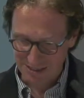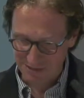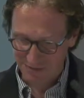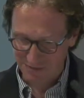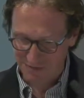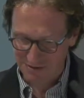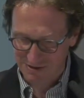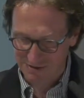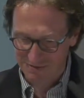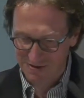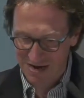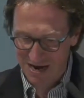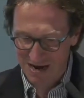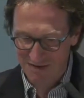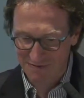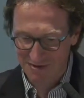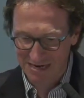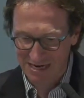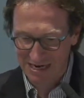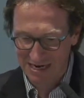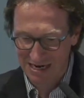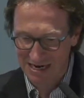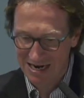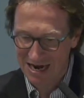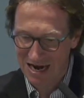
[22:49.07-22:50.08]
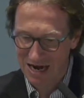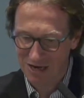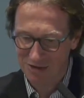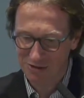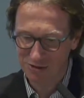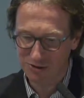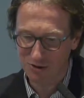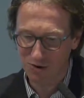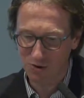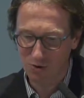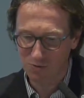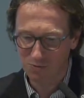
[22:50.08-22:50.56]
of surviving in
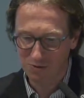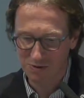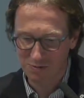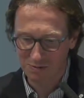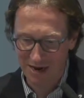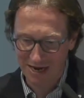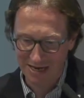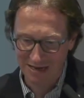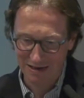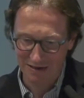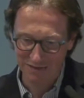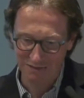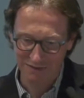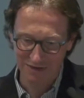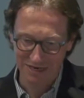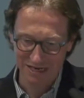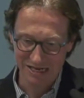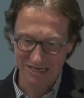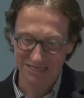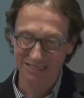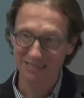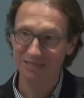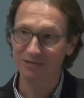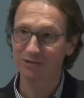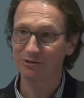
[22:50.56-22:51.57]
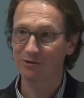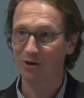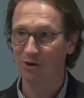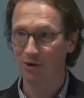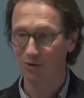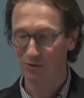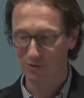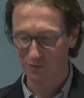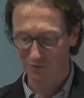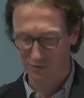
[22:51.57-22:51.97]
large open battlefields and turn,